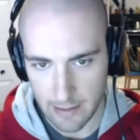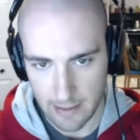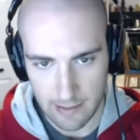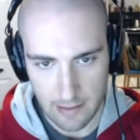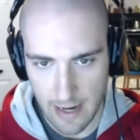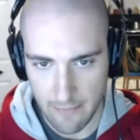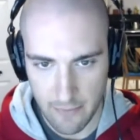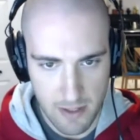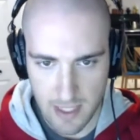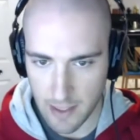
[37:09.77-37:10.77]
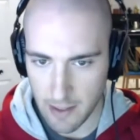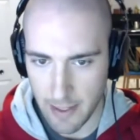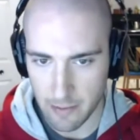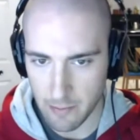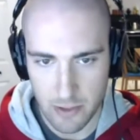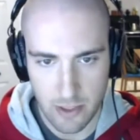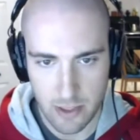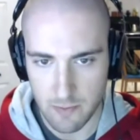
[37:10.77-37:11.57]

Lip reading: Like everything about it was just